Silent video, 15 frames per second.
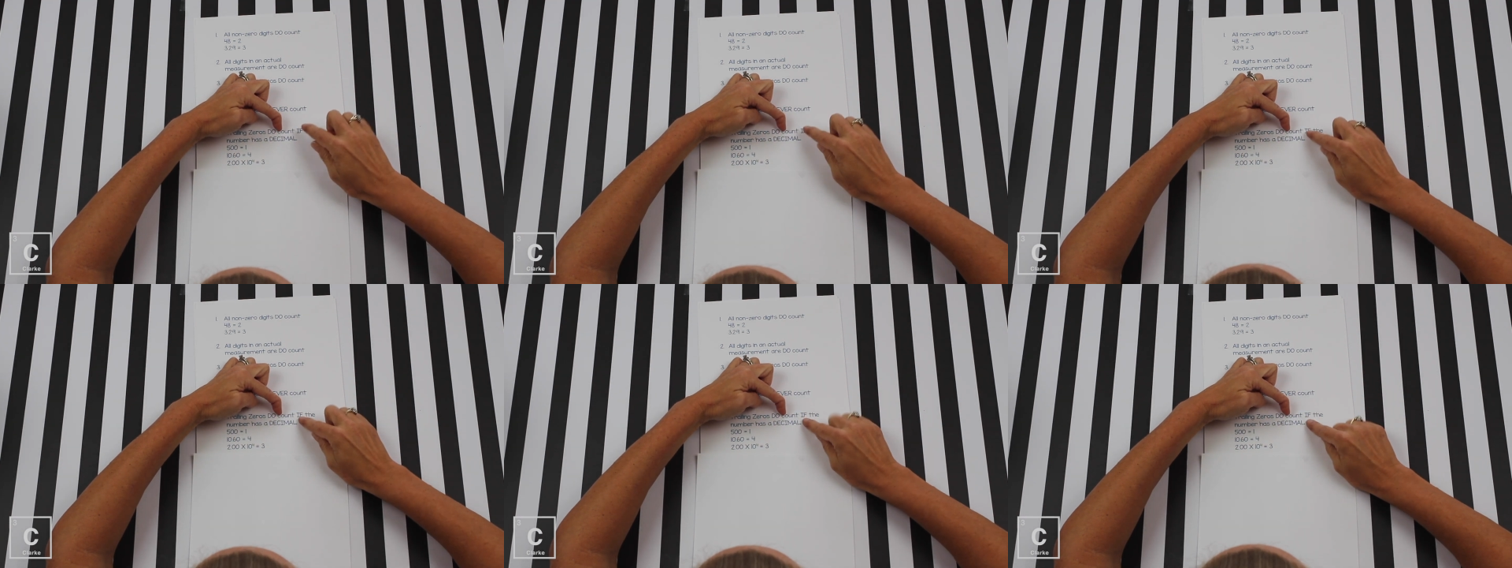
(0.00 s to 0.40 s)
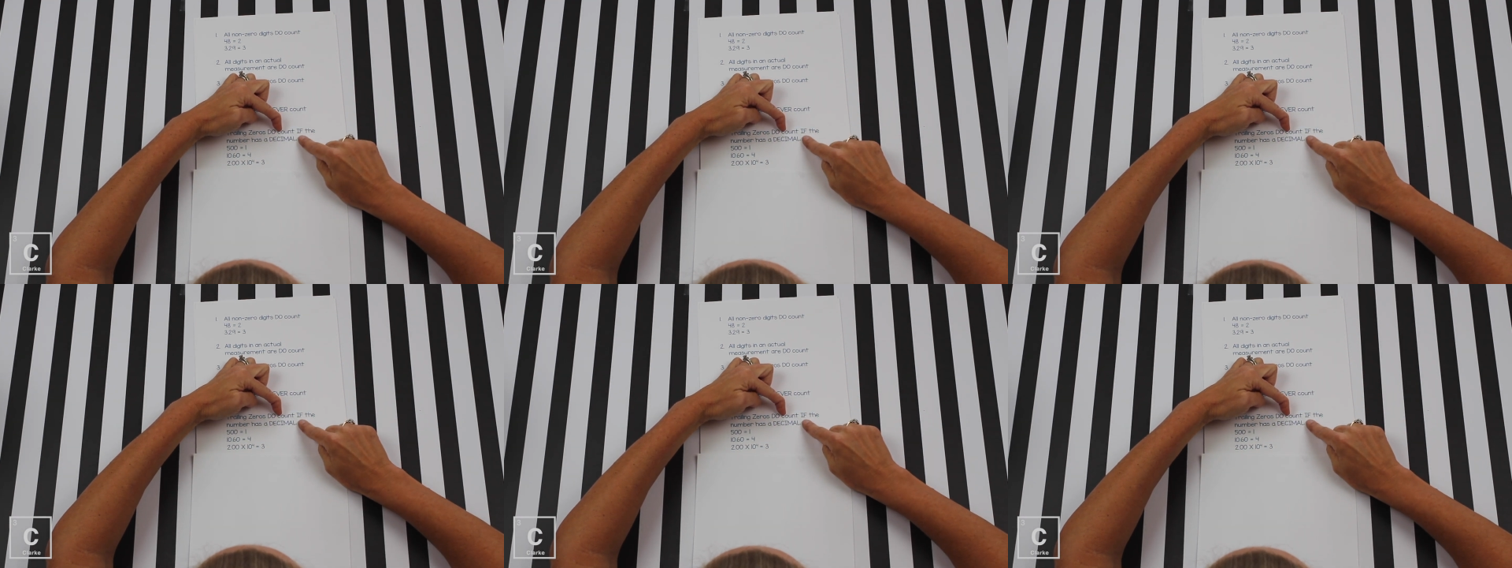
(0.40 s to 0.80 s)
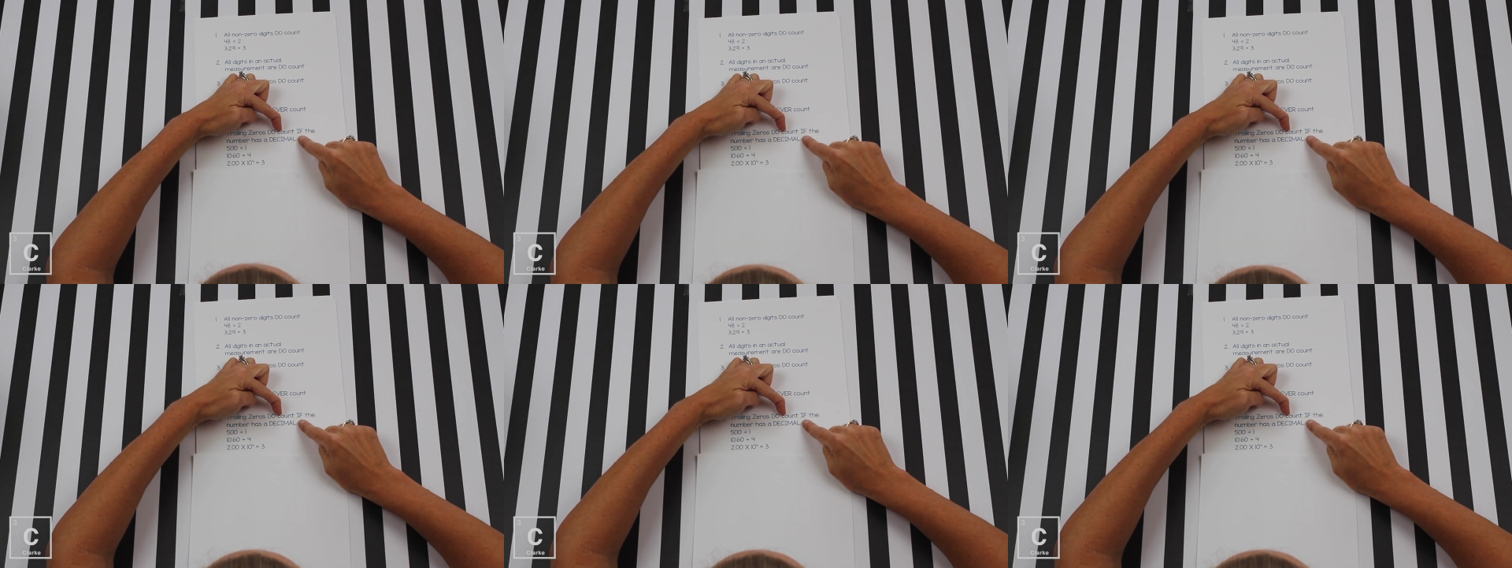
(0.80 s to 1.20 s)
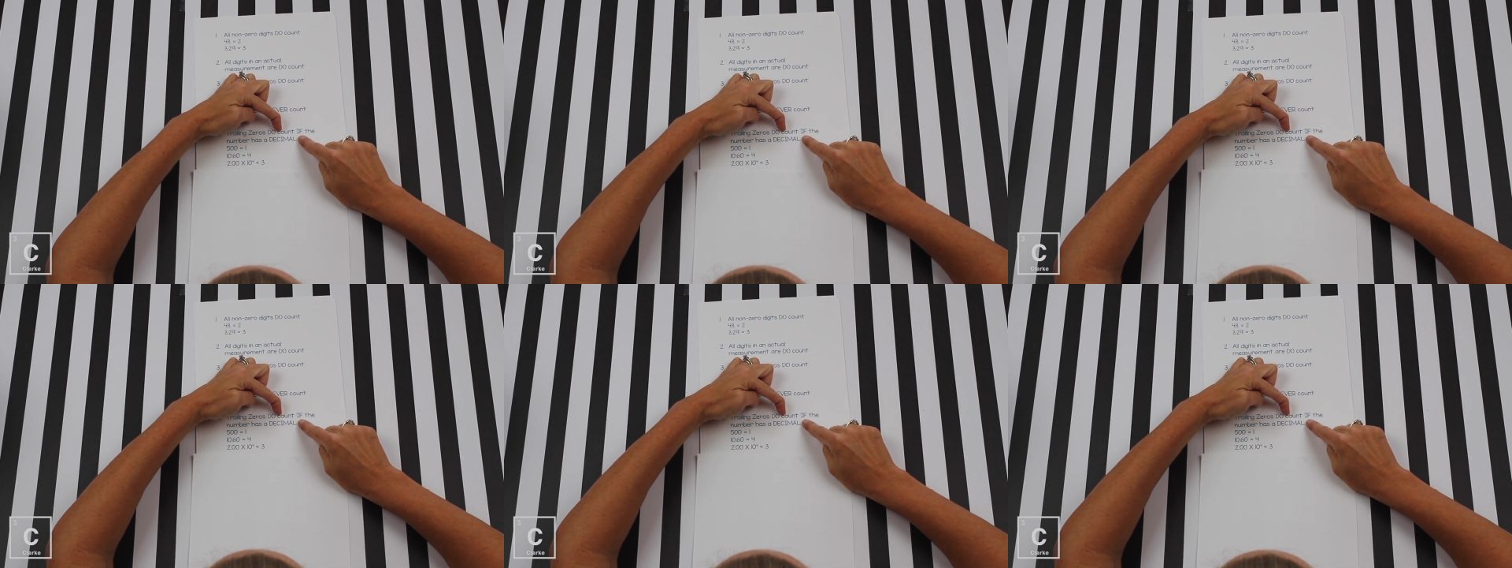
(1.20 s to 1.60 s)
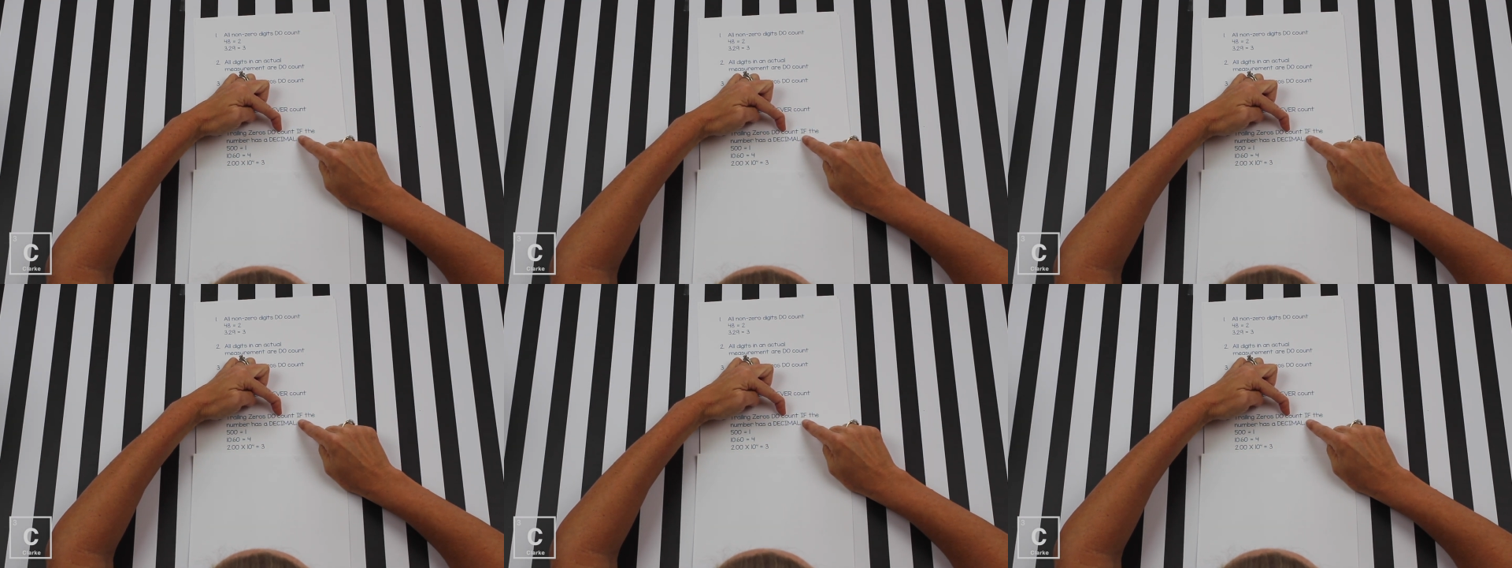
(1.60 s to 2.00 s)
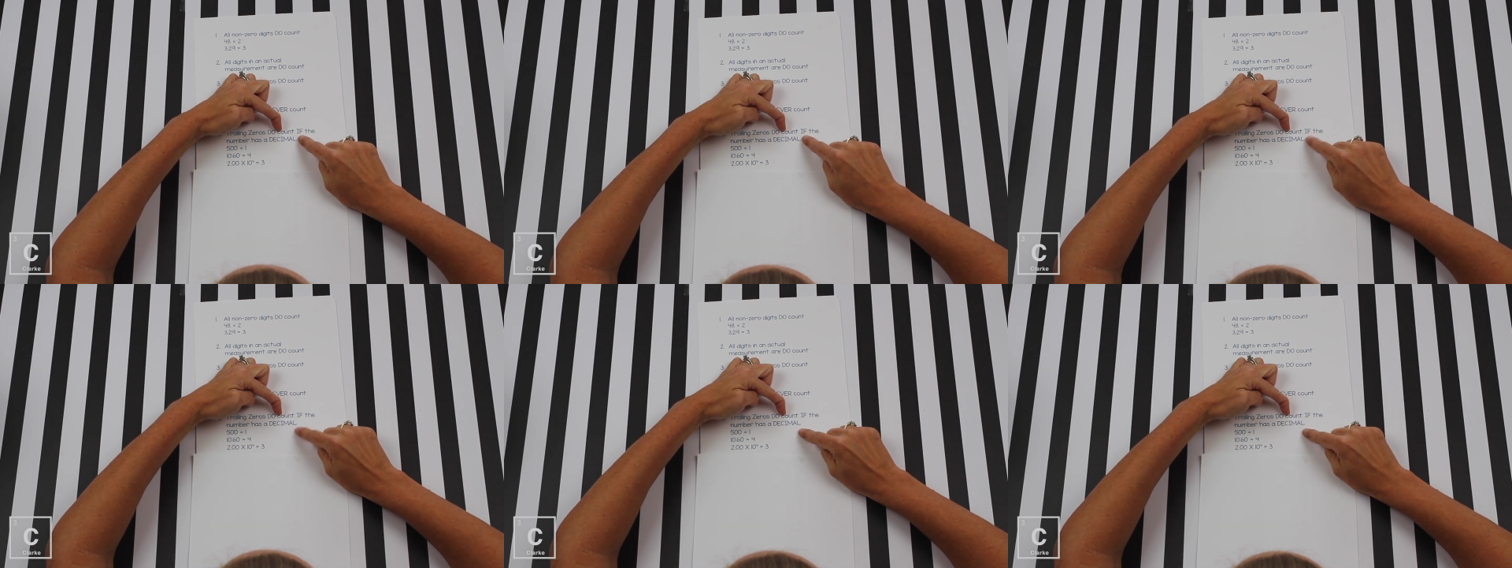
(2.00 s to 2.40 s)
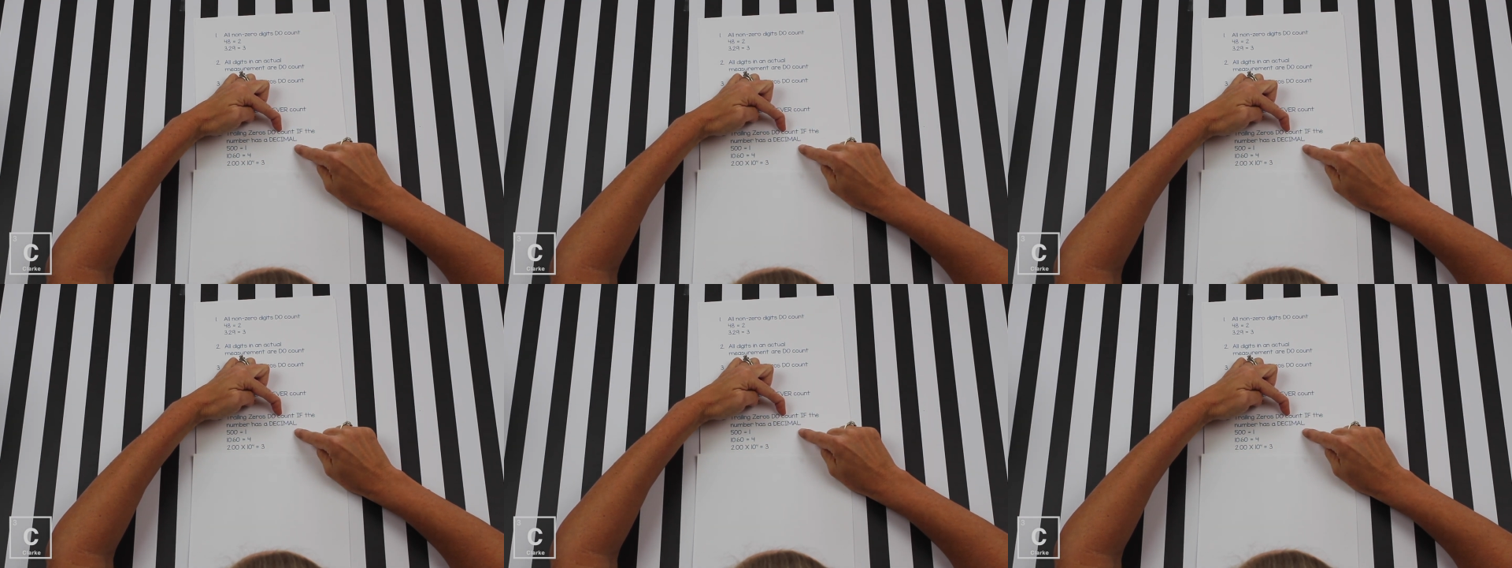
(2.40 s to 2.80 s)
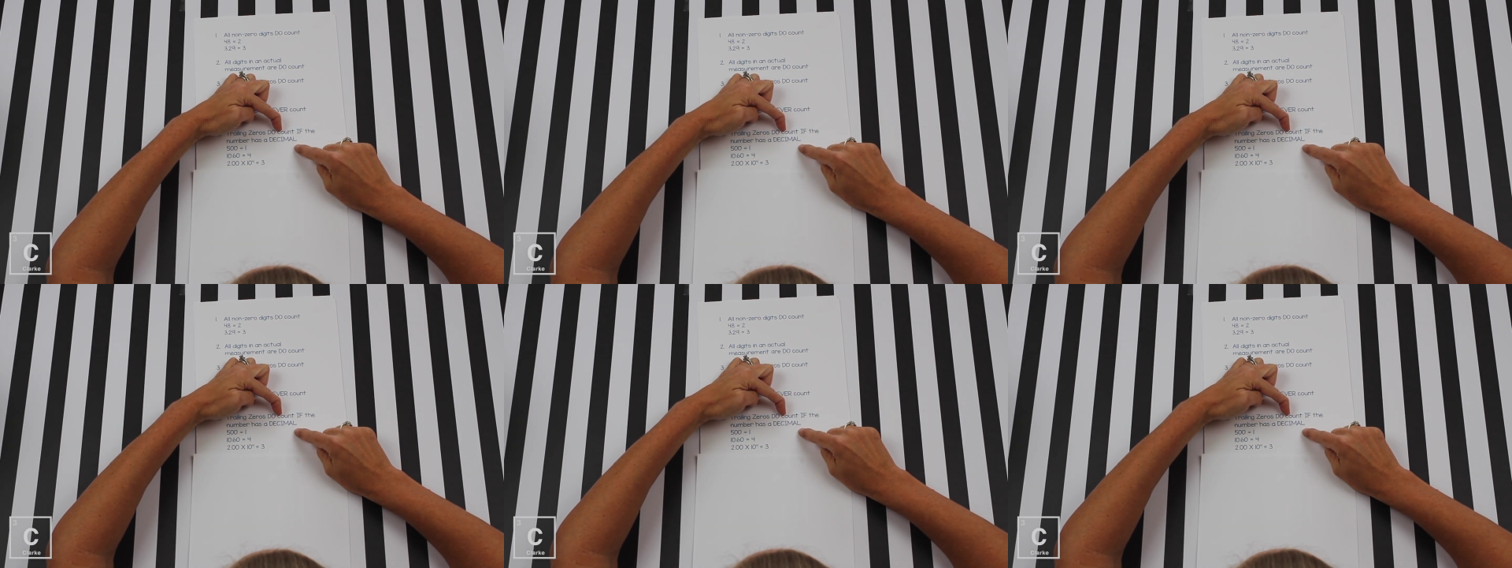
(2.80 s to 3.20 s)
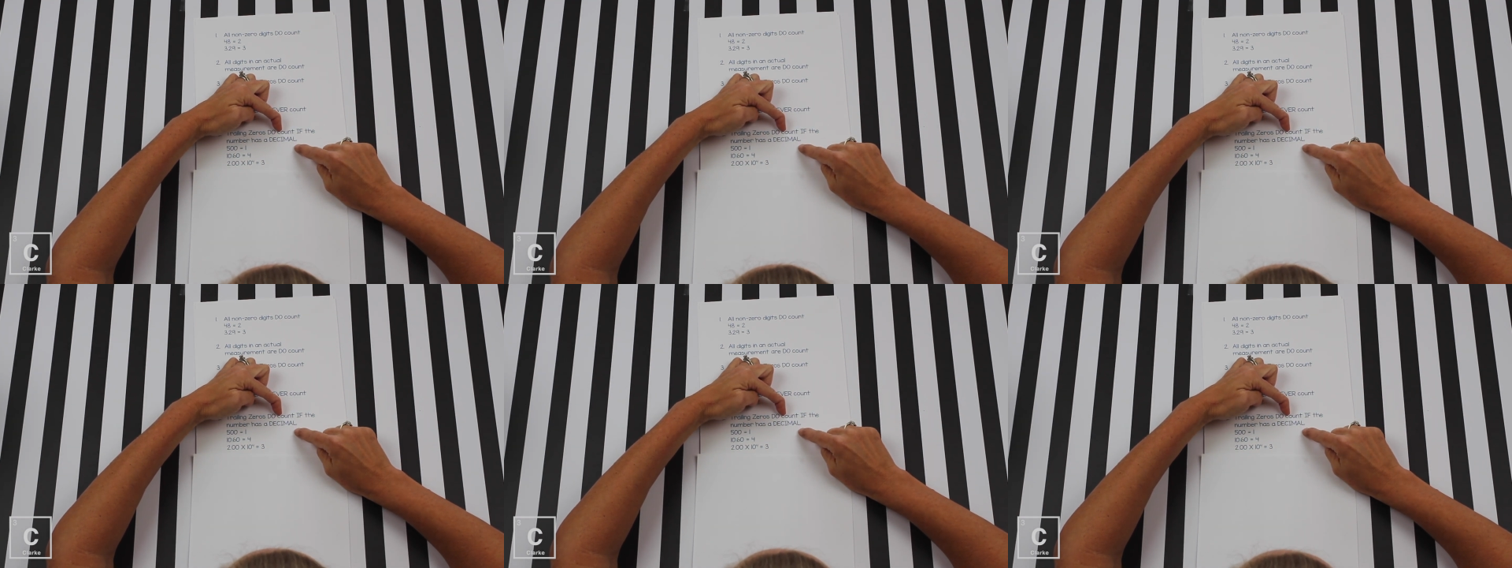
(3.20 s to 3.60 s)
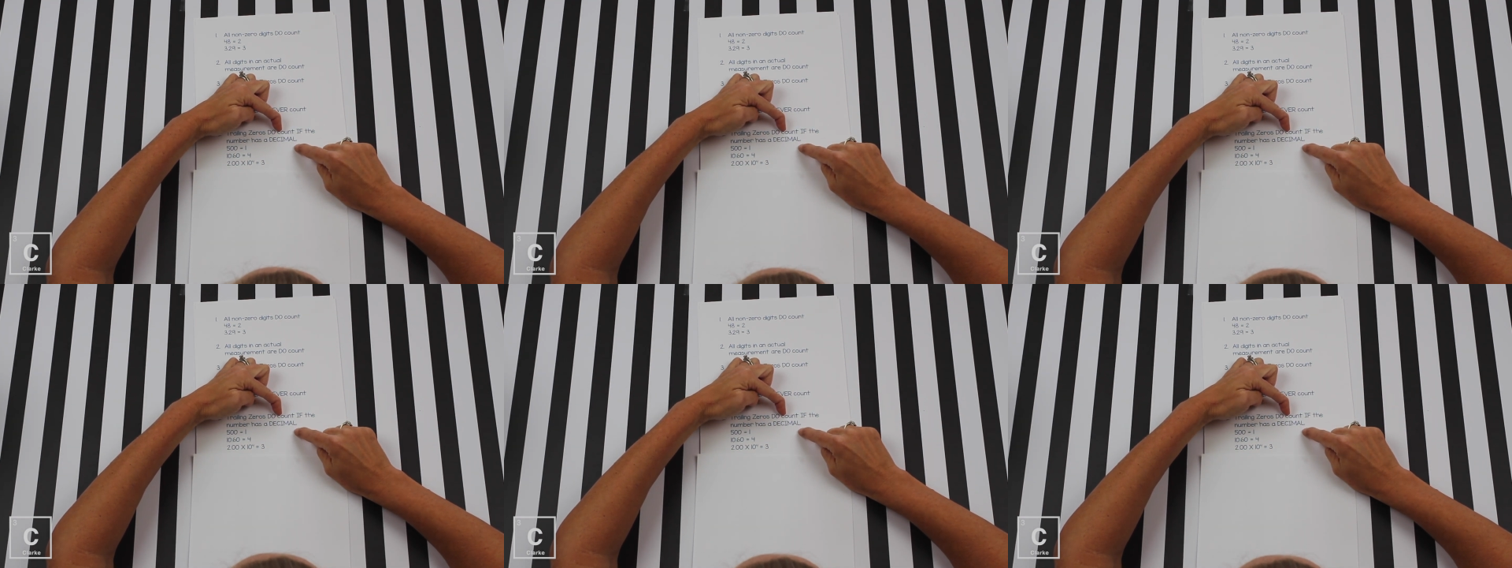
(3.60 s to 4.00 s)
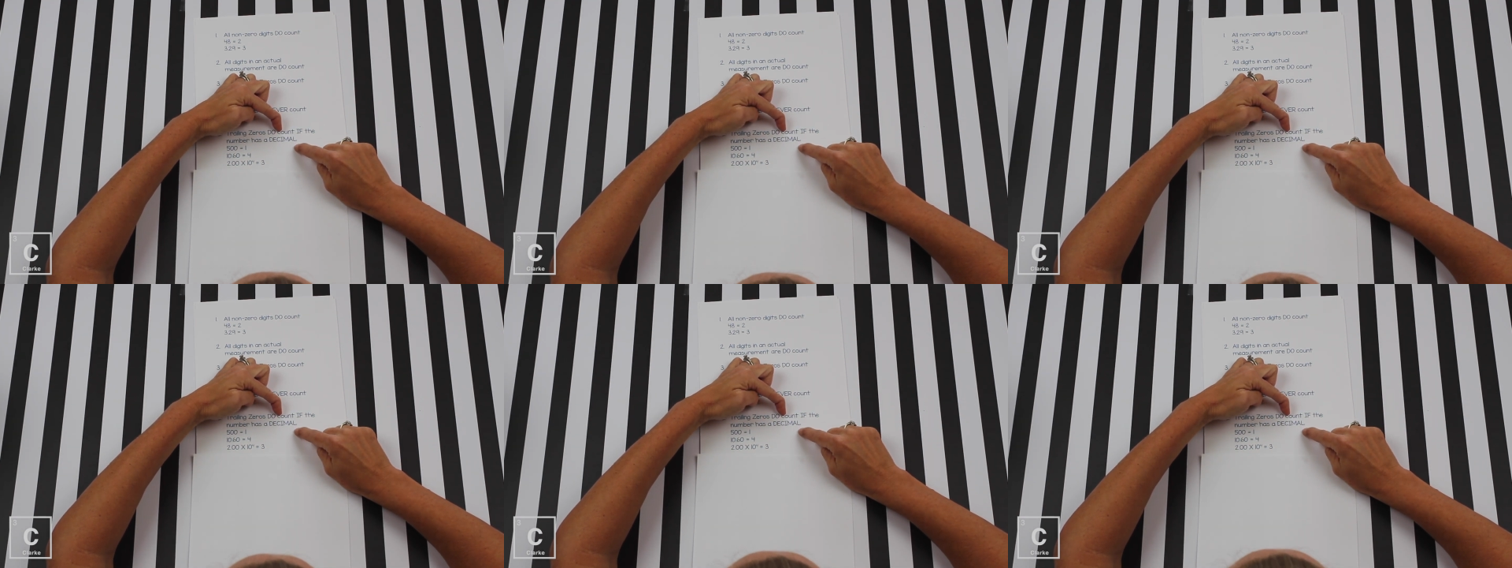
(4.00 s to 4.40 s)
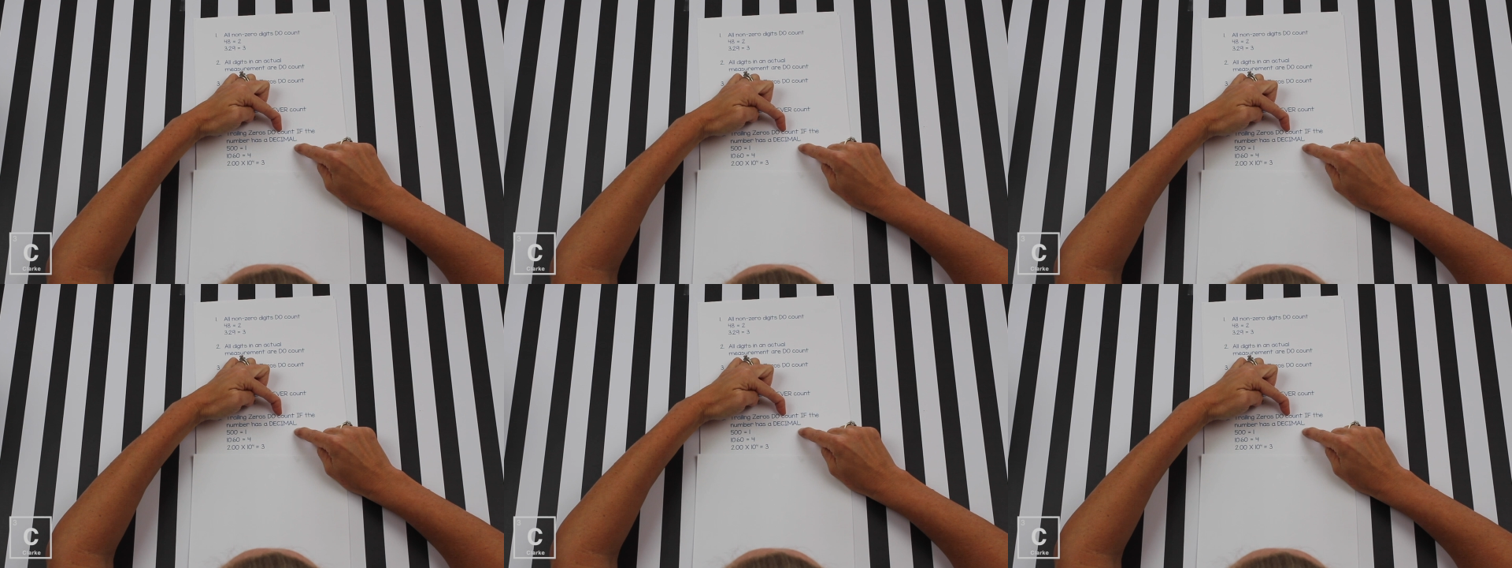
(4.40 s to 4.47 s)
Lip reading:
No face is visible, so there are no lips to read.